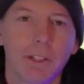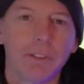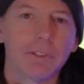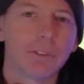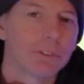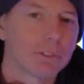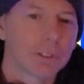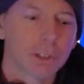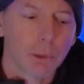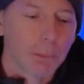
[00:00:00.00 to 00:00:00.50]
these
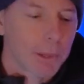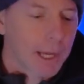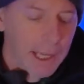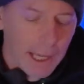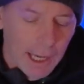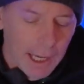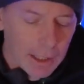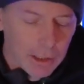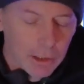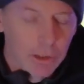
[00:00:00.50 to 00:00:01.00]
are still my
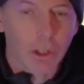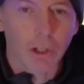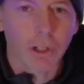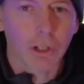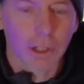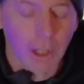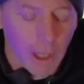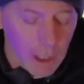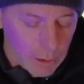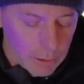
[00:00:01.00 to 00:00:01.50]

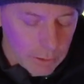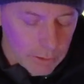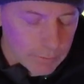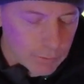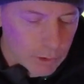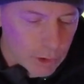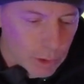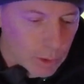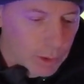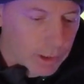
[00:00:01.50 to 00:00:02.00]
analog goggles
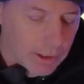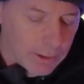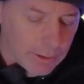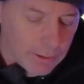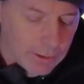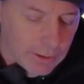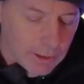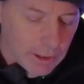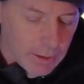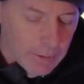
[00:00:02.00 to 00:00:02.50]
of
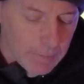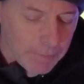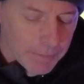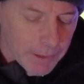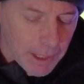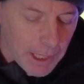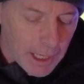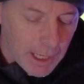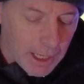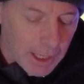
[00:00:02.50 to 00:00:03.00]
choice,
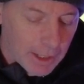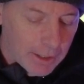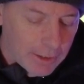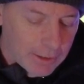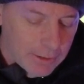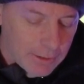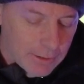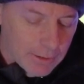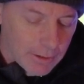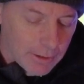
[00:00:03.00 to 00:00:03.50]

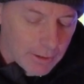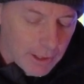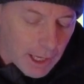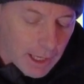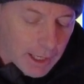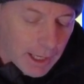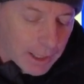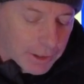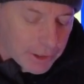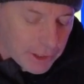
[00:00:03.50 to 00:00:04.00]
and
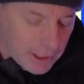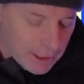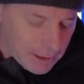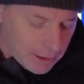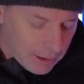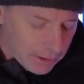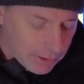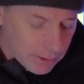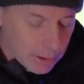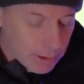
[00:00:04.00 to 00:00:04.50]
I, I think
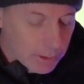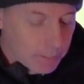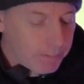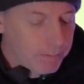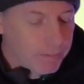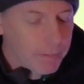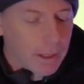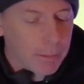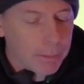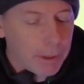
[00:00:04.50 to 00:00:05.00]
these are
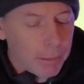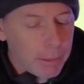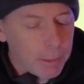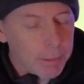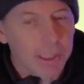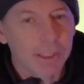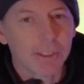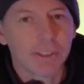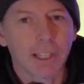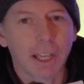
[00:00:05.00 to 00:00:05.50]

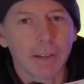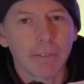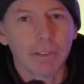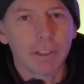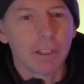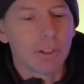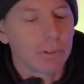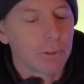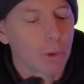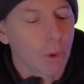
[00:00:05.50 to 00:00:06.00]
probably
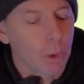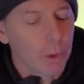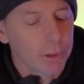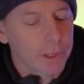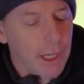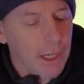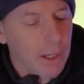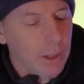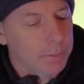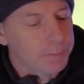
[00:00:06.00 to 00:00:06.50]
seven years old
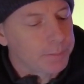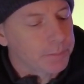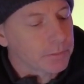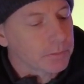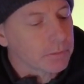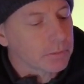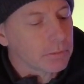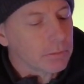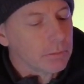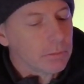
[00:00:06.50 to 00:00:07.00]
now,
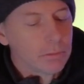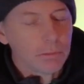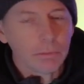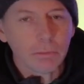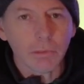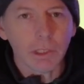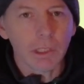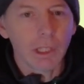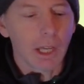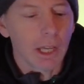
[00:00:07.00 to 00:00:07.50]

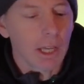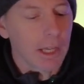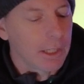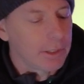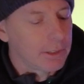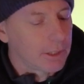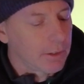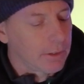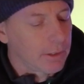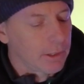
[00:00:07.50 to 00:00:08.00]

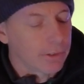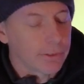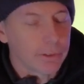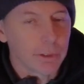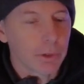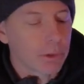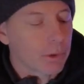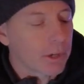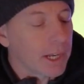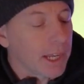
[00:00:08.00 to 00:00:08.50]
and they're
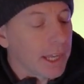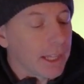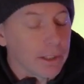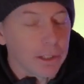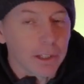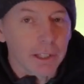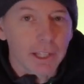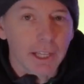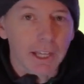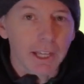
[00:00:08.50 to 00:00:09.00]
still great. And
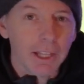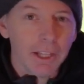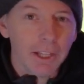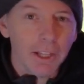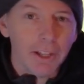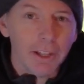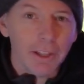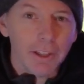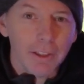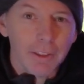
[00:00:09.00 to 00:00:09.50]
look at that.
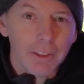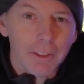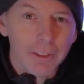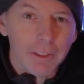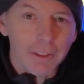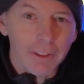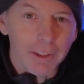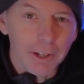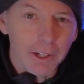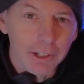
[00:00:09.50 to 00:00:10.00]

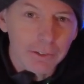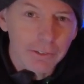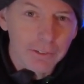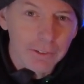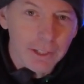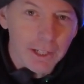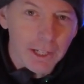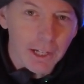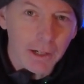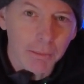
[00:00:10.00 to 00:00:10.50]
There's
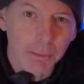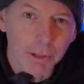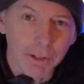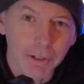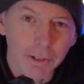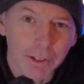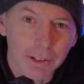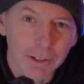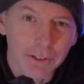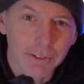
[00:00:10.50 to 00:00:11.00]
the camera.
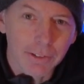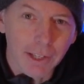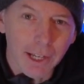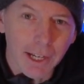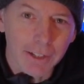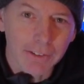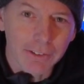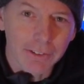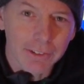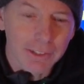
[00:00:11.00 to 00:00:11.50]
There is
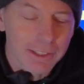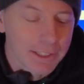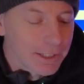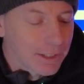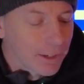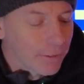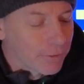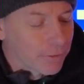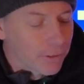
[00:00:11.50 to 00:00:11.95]
actually a